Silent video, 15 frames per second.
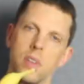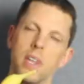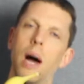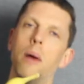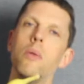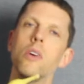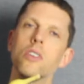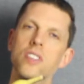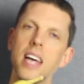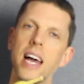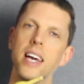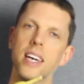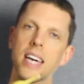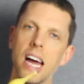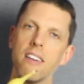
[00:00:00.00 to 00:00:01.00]
Now, I'm not
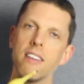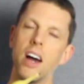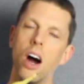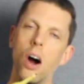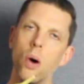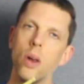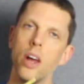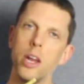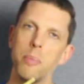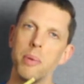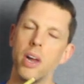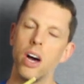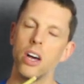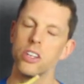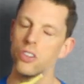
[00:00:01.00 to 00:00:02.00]
saying carry a whole load of
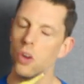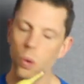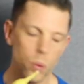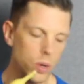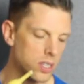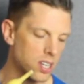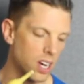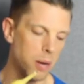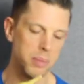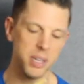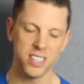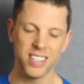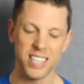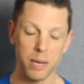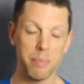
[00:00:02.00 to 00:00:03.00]
bananas all the time in
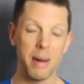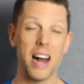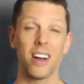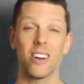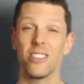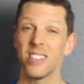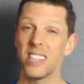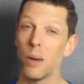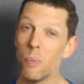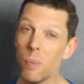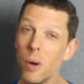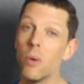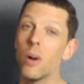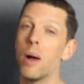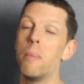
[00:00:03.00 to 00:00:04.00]
your stick bag, because they
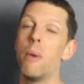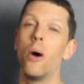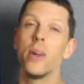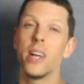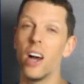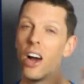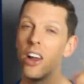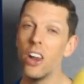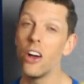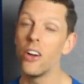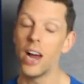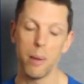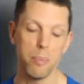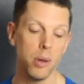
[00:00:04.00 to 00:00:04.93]
will go mouldy, I know that.